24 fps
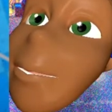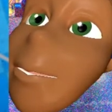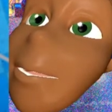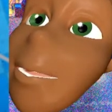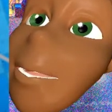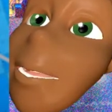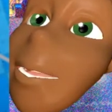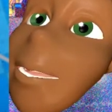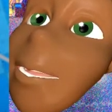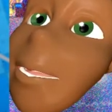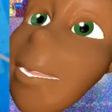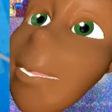The
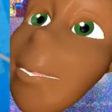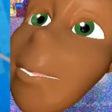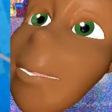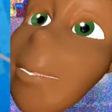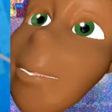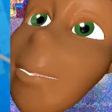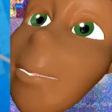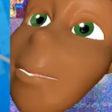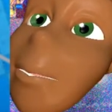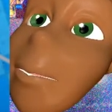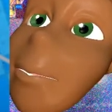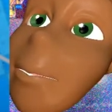
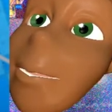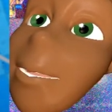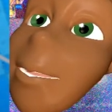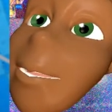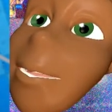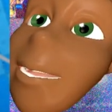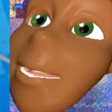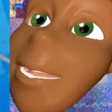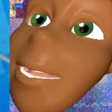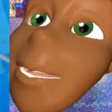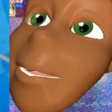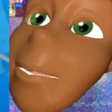comb.
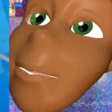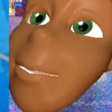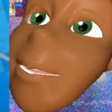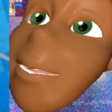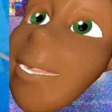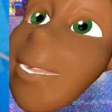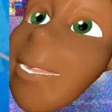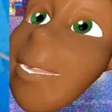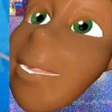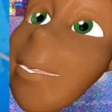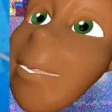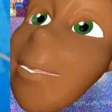There we
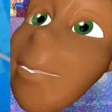go.